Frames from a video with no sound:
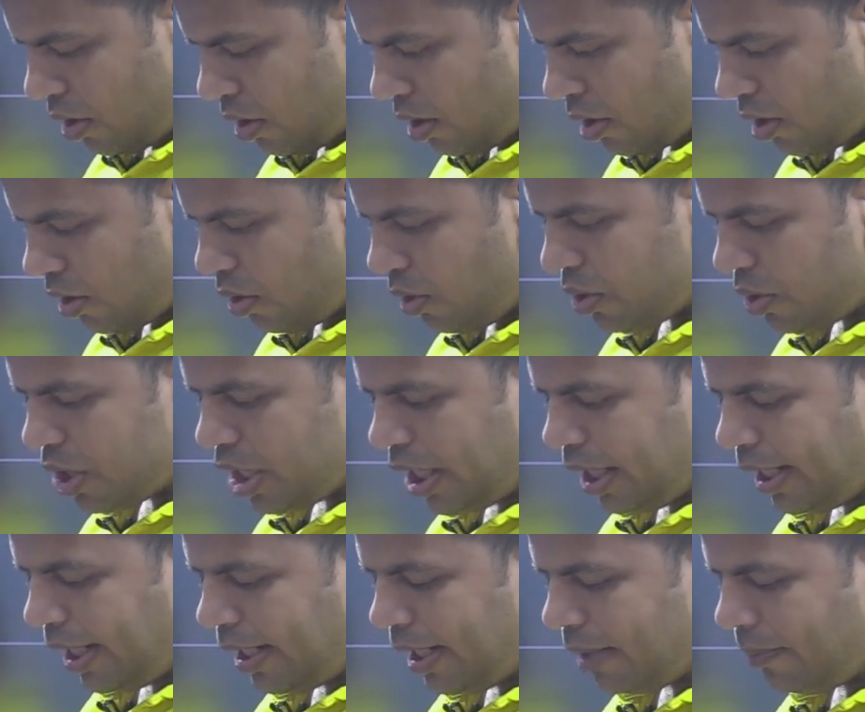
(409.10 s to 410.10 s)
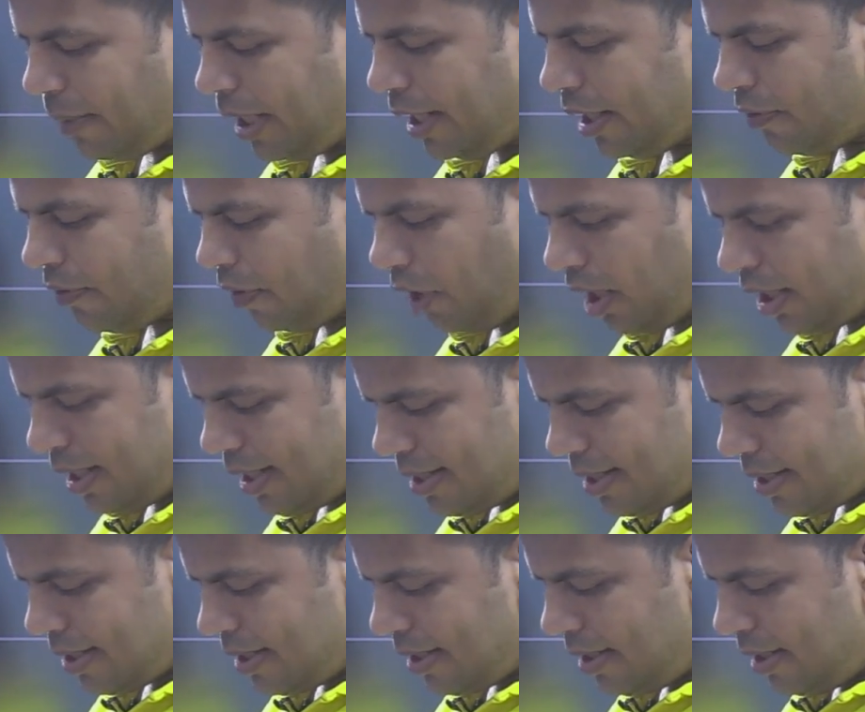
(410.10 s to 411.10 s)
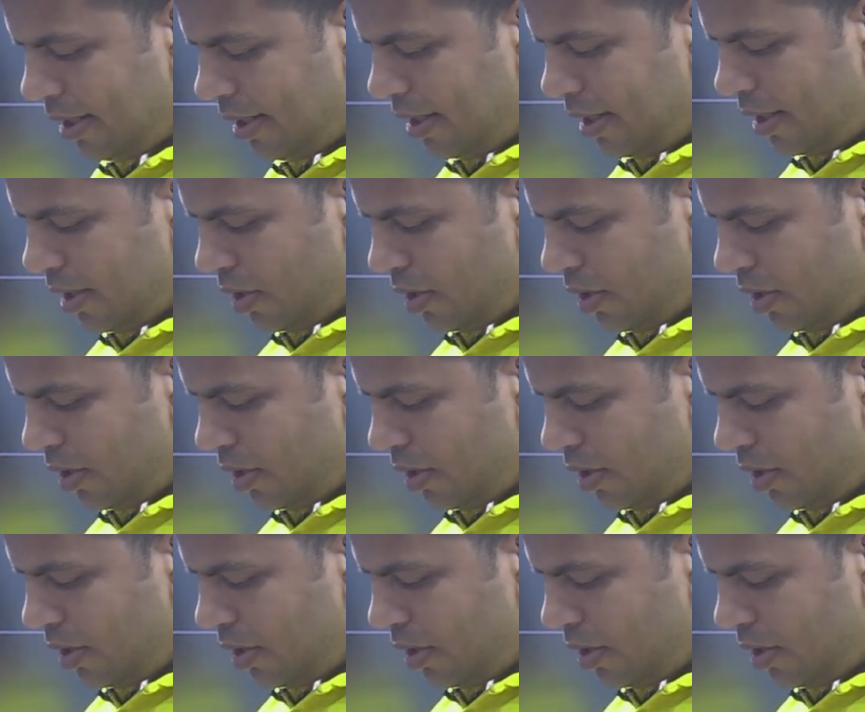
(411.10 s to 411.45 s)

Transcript: quotient and remainder for this. So